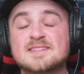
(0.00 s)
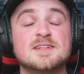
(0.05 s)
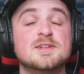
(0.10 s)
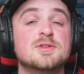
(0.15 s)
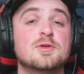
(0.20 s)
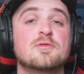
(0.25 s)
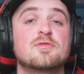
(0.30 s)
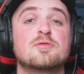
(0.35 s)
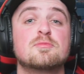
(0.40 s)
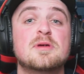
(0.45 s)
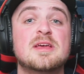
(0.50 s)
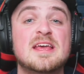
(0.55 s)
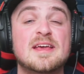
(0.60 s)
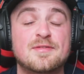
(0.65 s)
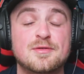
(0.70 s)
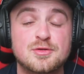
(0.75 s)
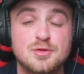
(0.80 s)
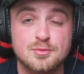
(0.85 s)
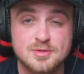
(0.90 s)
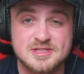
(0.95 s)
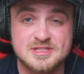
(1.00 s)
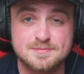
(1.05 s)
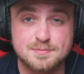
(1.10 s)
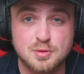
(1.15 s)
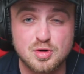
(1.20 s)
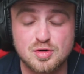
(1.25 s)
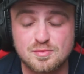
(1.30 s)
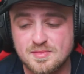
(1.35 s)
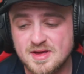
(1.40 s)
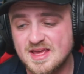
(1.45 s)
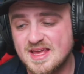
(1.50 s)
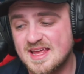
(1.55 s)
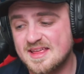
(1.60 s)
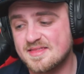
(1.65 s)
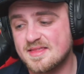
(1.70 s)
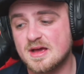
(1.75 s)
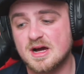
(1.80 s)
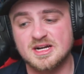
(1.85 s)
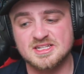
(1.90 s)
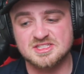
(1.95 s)
That is going to do it for me. If you do want to support me
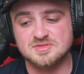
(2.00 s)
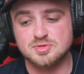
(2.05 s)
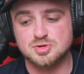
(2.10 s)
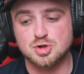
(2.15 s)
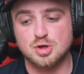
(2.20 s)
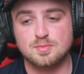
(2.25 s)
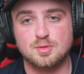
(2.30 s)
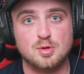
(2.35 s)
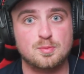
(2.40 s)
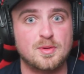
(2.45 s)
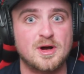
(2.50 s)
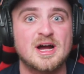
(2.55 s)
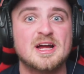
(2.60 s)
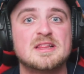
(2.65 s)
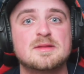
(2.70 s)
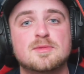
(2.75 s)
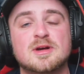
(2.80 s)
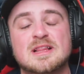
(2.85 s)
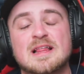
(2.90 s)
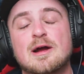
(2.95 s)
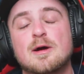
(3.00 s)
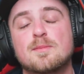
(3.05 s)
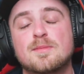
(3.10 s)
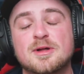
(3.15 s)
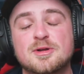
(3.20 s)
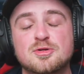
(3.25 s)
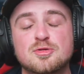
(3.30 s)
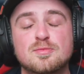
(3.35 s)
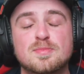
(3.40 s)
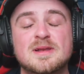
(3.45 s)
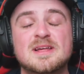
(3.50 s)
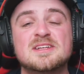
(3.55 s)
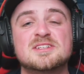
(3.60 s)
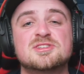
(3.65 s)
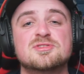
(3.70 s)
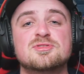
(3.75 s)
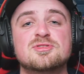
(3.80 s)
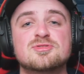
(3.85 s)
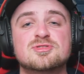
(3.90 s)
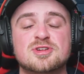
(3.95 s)
in the item shop or buying the McLaren bundle, please
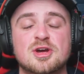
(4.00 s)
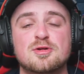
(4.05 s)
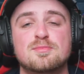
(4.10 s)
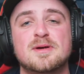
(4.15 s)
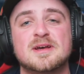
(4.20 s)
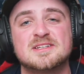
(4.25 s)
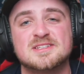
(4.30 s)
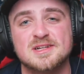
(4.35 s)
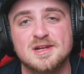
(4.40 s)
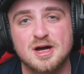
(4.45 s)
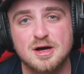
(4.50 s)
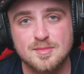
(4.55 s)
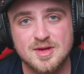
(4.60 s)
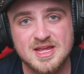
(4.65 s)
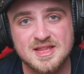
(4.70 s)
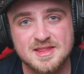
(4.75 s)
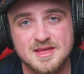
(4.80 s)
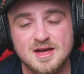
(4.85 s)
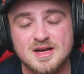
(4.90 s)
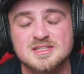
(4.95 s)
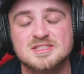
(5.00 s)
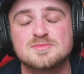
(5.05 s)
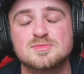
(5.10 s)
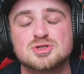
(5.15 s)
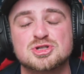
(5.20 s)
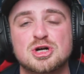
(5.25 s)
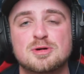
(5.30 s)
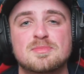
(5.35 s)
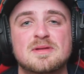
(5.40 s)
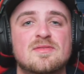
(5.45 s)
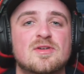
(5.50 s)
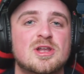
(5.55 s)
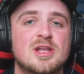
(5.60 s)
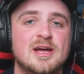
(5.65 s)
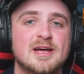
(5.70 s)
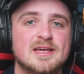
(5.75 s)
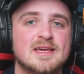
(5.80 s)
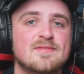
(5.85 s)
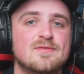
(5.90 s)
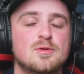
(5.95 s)
do use code army in the item shop. Leave a
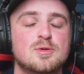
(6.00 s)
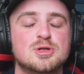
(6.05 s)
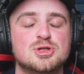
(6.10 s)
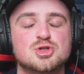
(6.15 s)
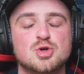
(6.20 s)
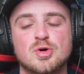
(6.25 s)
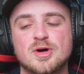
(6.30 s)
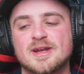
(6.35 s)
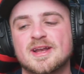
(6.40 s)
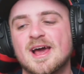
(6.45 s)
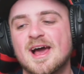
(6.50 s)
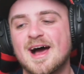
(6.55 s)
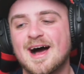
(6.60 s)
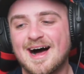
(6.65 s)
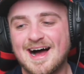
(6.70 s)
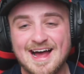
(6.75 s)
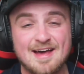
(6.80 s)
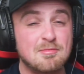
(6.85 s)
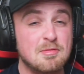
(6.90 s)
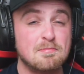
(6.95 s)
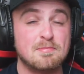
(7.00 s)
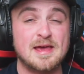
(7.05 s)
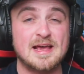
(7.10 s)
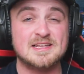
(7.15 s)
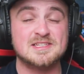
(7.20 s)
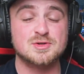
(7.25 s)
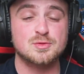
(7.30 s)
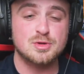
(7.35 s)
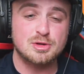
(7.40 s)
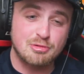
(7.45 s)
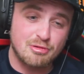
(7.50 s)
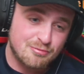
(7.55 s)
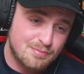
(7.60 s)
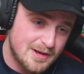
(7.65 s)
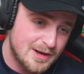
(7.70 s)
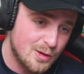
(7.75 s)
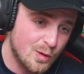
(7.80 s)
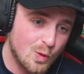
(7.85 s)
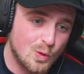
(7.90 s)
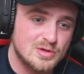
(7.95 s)
like if you enjoyed. Ivan Pixel. You have
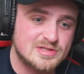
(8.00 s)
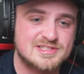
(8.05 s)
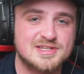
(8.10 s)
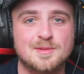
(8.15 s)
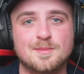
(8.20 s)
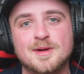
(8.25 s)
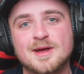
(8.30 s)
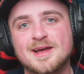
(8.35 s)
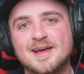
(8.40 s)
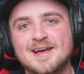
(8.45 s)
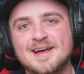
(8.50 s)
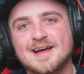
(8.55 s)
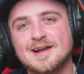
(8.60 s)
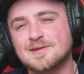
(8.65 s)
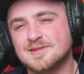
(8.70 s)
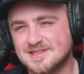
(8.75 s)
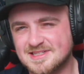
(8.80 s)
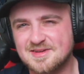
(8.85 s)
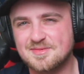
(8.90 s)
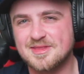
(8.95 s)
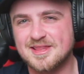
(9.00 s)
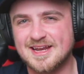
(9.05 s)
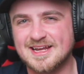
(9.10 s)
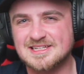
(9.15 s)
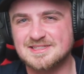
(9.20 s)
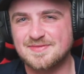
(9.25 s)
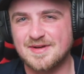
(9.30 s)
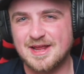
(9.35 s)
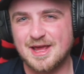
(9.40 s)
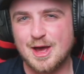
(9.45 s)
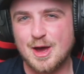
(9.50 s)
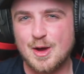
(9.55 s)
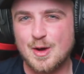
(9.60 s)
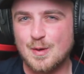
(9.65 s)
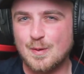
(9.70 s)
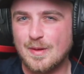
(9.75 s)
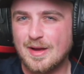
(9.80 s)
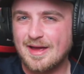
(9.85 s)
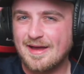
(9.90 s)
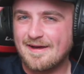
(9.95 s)
been awesome. And I'll see you in the next
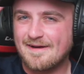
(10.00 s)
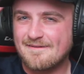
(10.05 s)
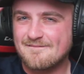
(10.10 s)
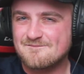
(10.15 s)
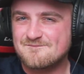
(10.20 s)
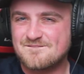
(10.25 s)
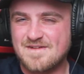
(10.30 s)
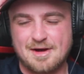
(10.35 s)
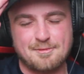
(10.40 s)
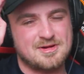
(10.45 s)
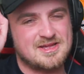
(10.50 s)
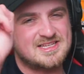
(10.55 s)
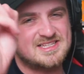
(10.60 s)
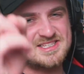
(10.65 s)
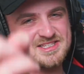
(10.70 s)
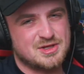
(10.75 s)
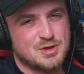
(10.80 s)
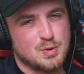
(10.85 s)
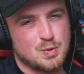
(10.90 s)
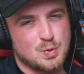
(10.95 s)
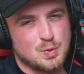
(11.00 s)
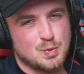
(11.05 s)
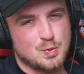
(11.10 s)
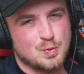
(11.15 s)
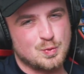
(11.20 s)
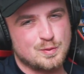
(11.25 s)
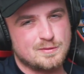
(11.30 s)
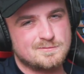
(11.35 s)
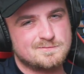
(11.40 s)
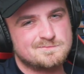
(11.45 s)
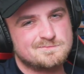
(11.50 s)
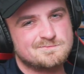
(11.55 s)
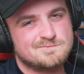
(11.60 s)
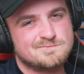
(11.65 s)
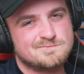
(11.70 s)
video very soon.